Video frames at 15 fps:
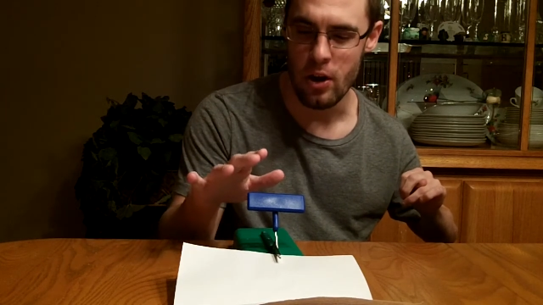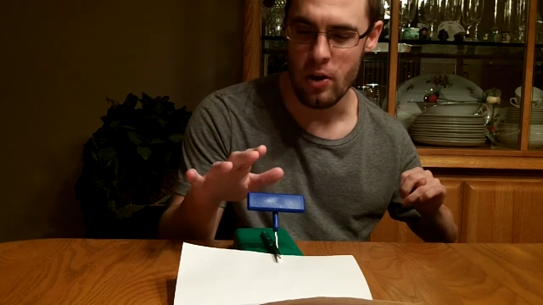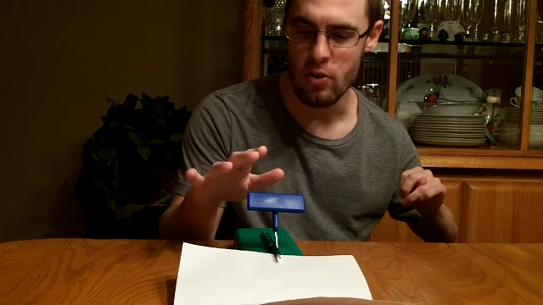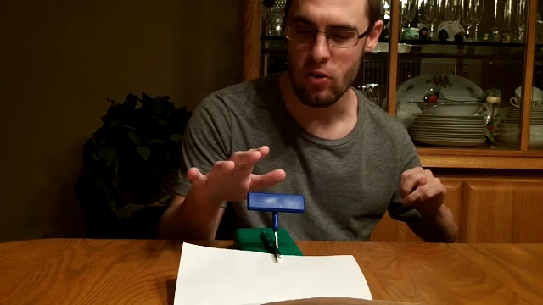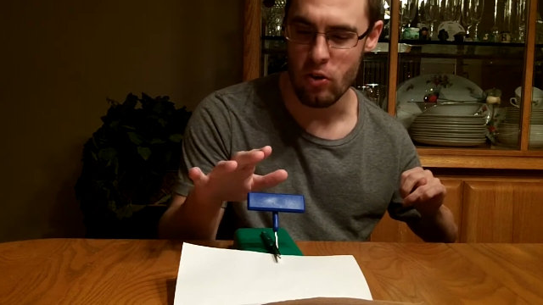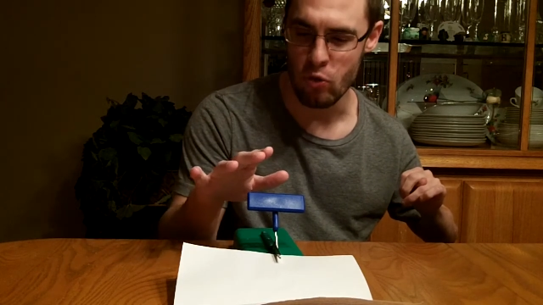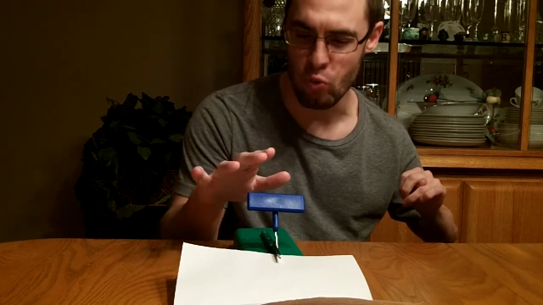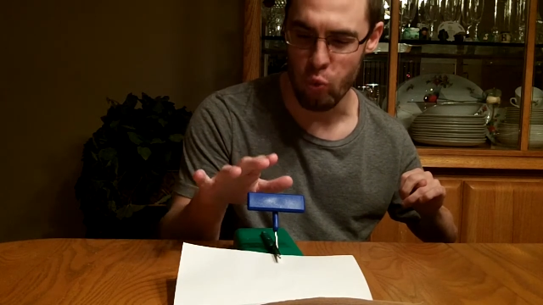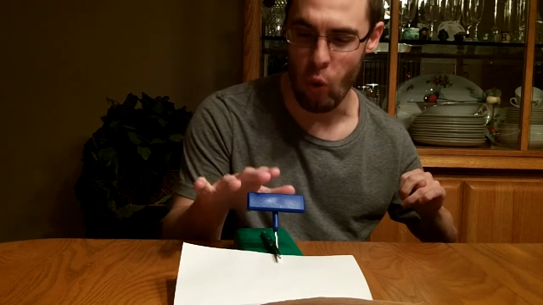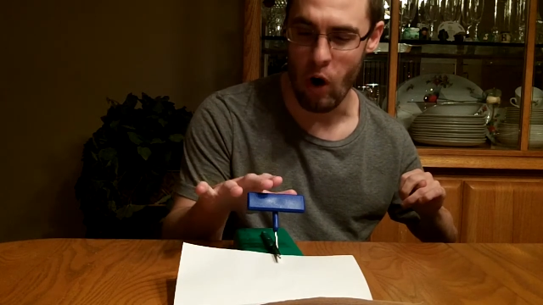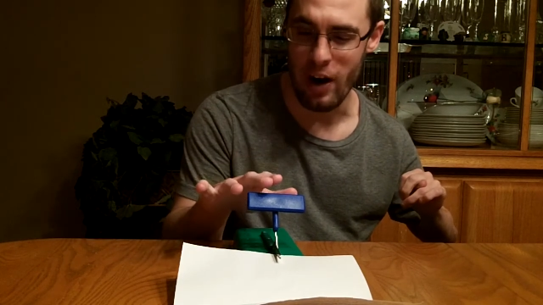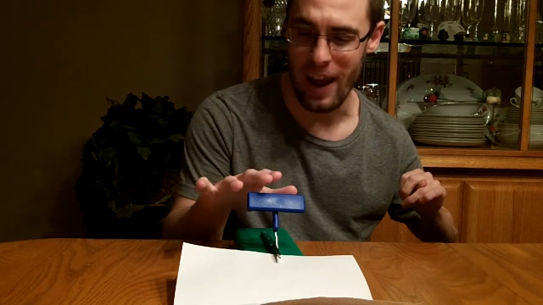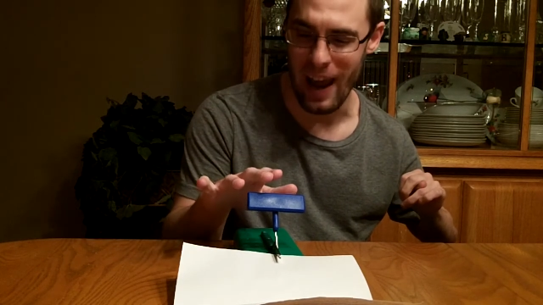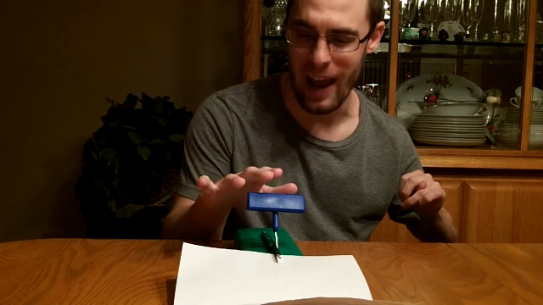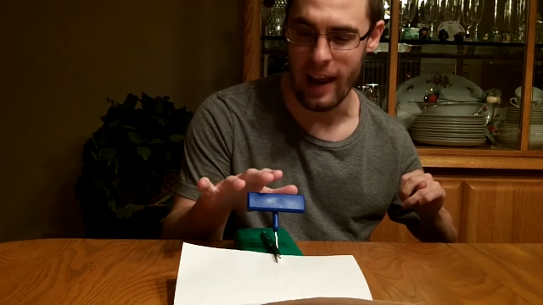using this
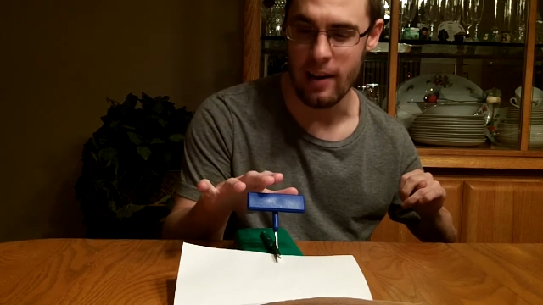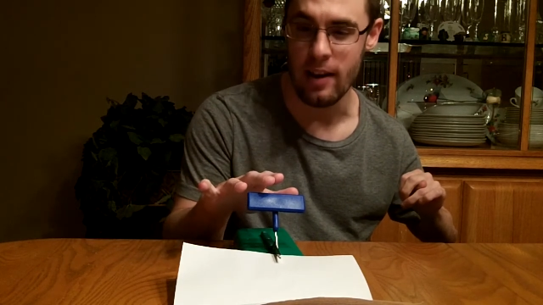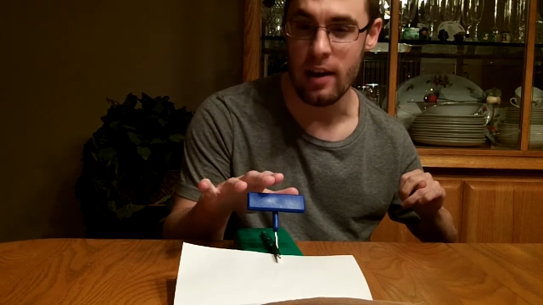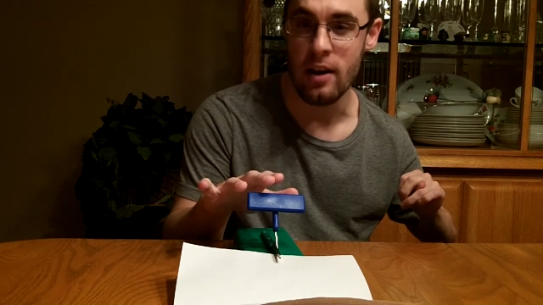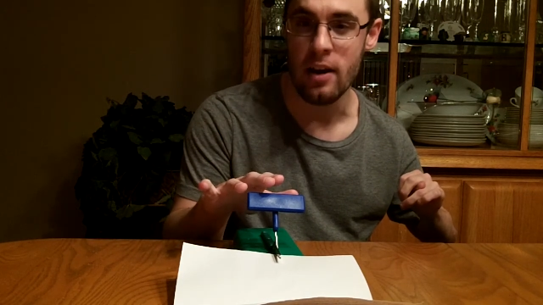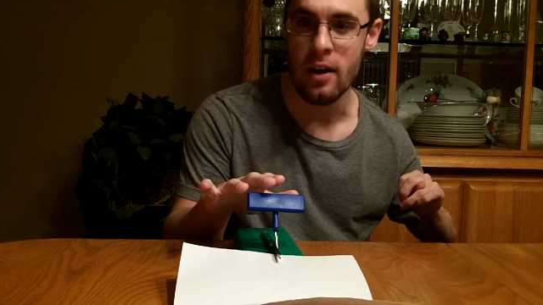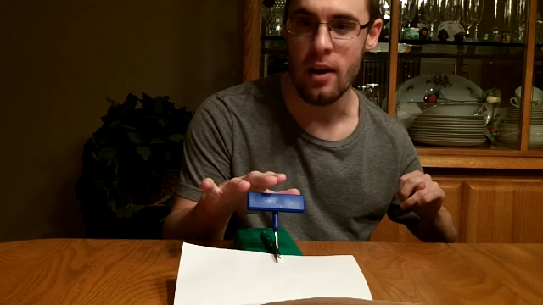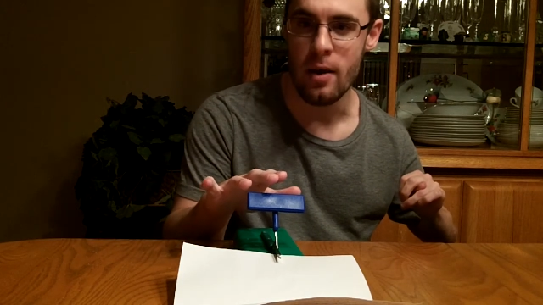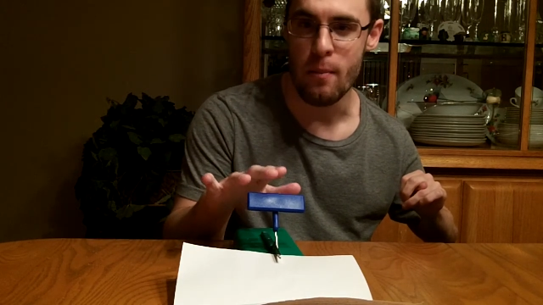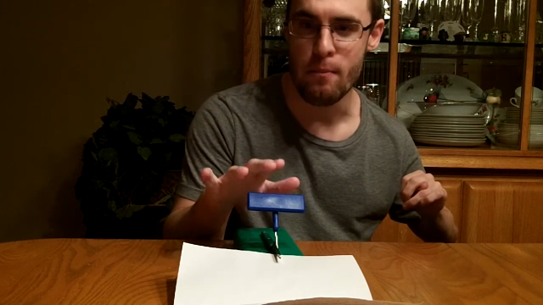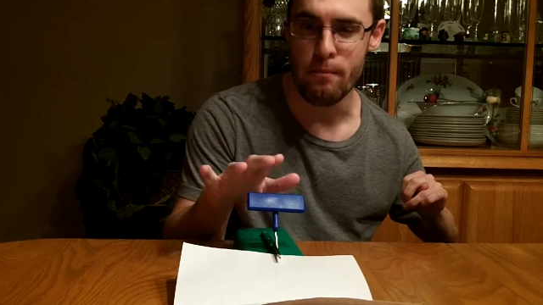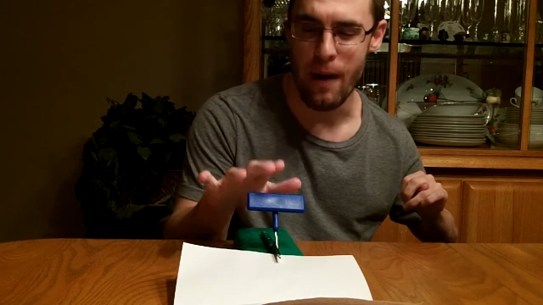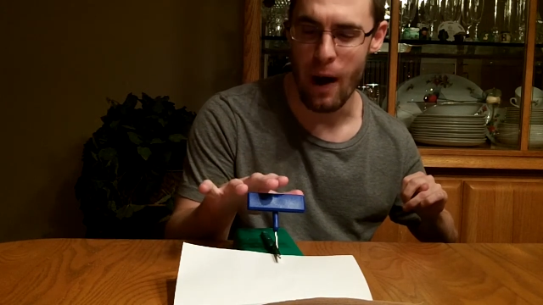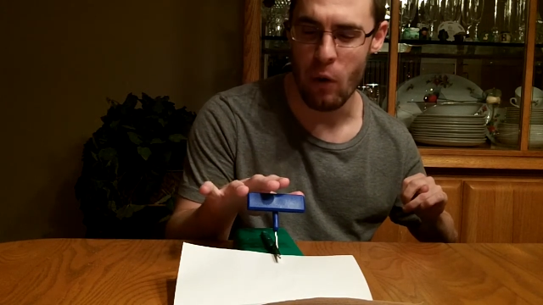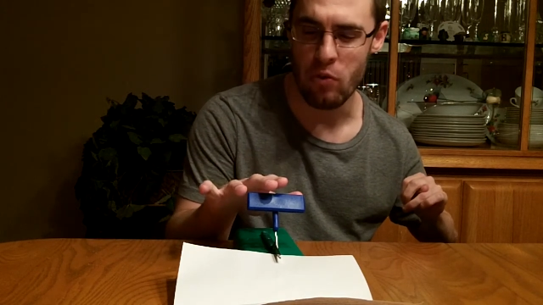one-handed
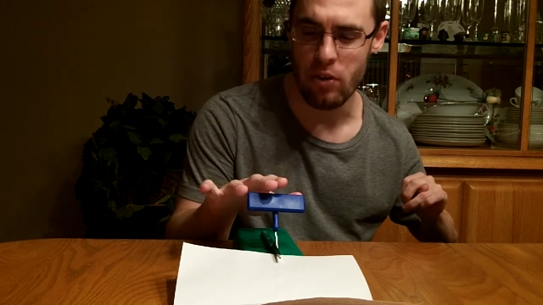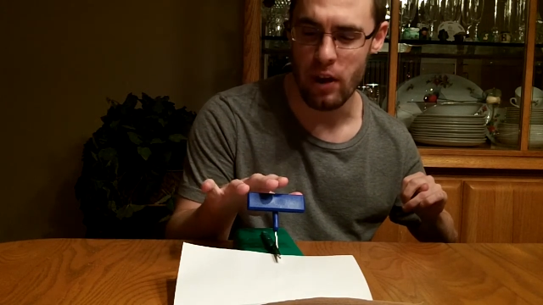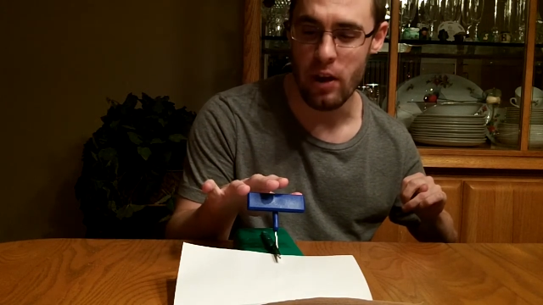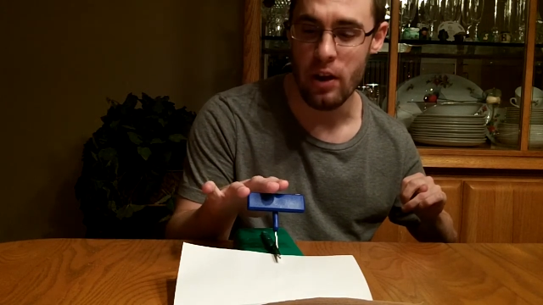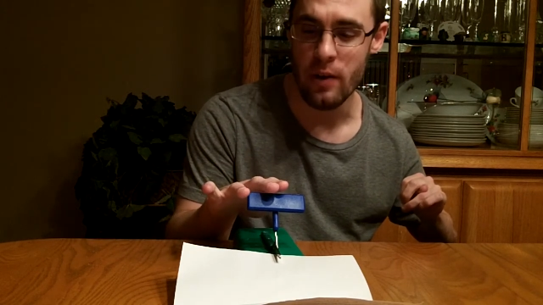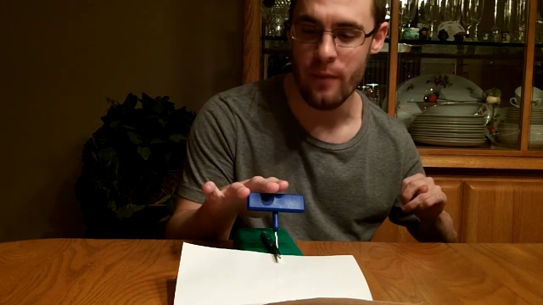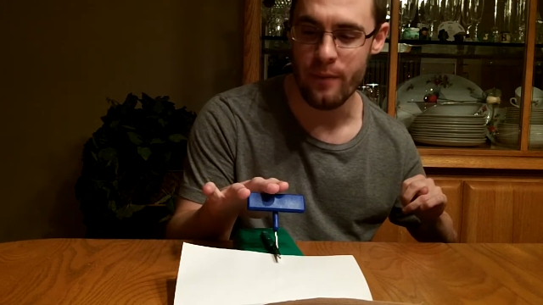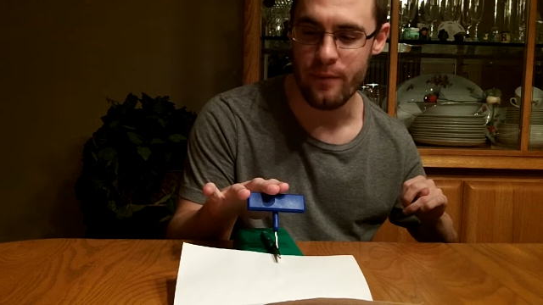mounted